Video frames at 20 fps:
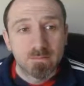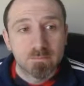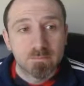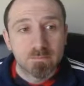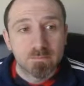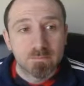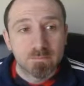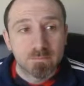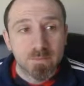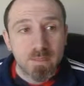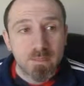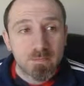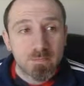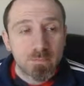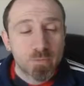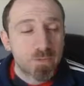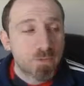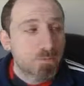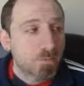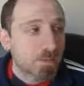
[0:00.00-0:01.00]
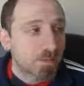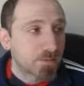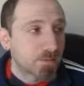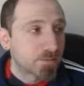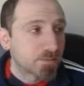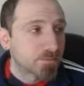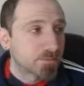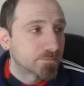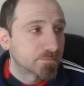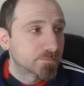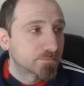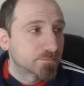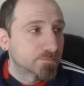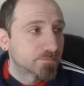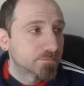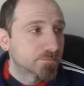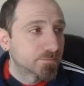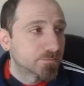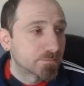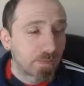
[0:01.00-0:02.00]
And that's pretty much it.
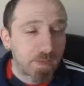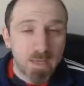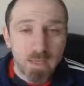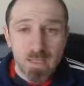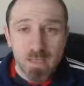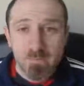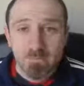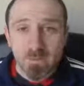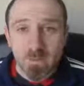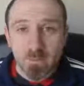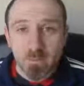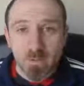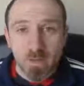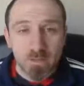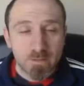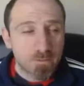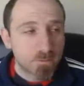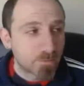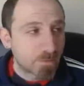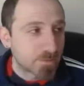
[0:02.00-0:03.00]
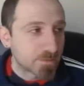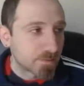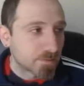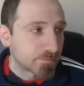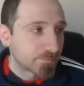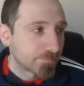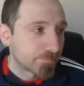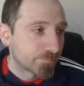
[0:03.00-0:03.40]
But he gives up ground too easy.